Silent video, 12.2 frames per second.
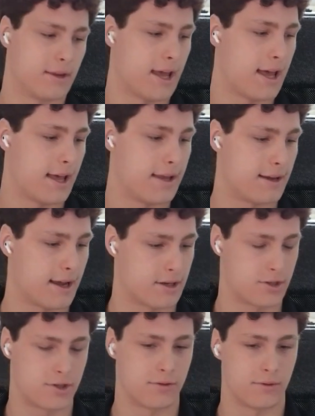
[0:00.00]
add
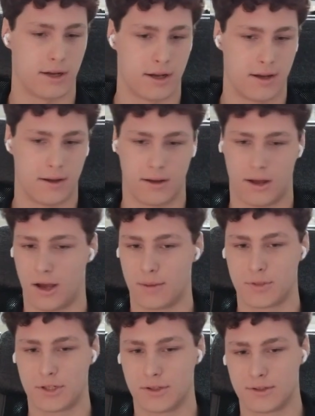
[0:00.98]
extra
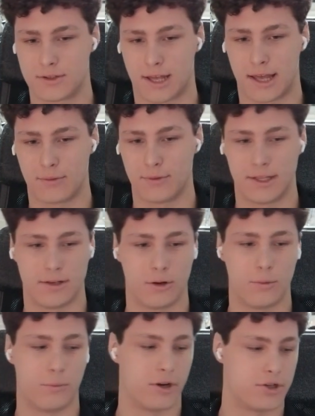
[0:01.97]
options. I don't really
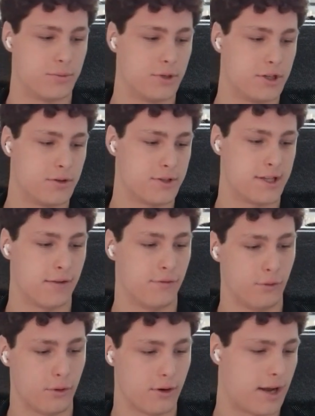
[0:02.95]
know what you would use that
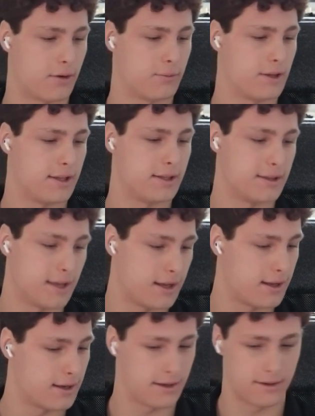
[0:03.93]
for. I don't really
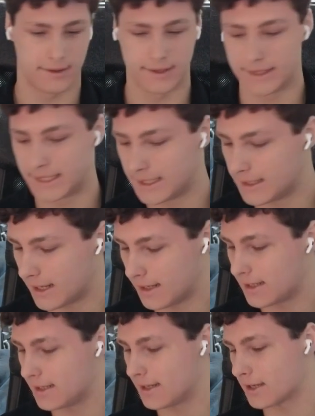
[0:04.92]
need
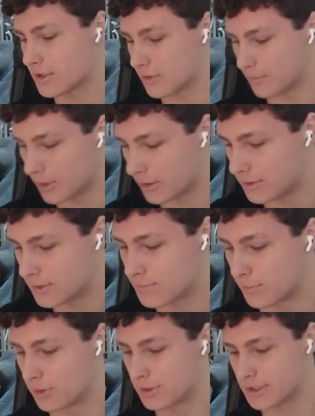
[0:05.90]
any extra buttons
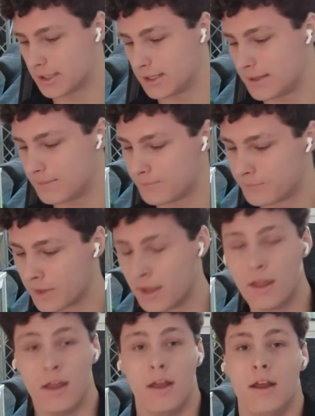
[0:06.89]
personally.
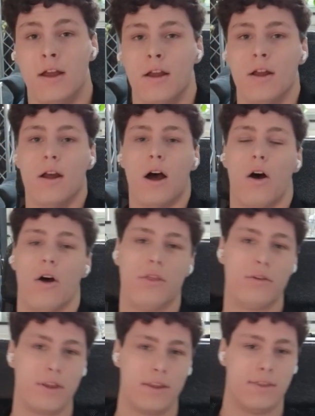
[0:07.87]

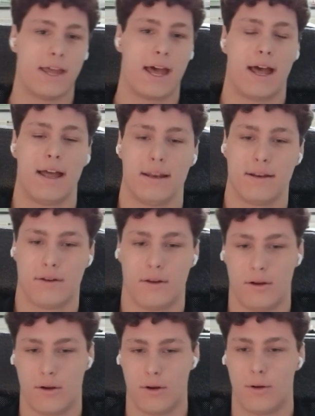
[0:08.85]
Other than that,
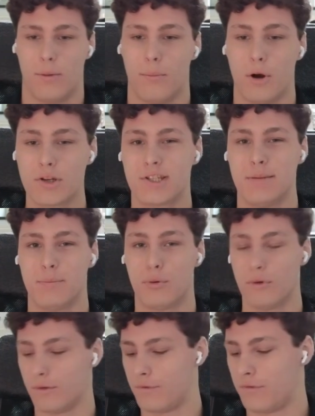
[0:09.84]
most
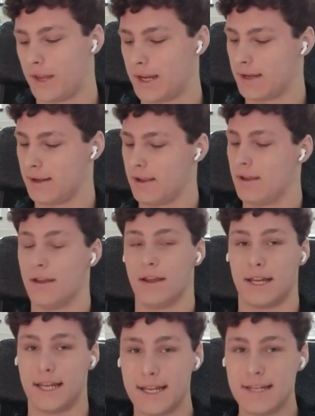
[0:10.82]
important thing,
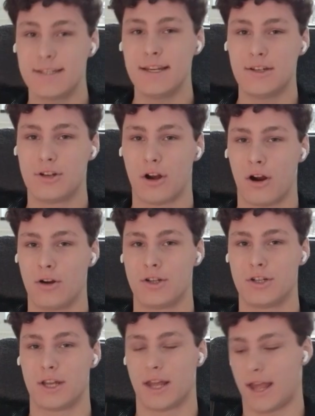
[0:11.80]
easy
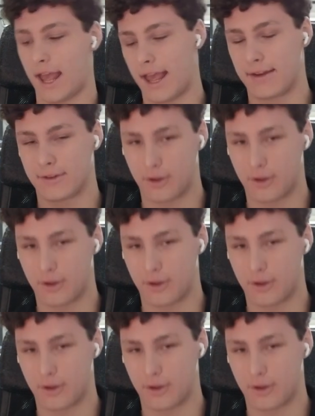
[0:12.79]
charge and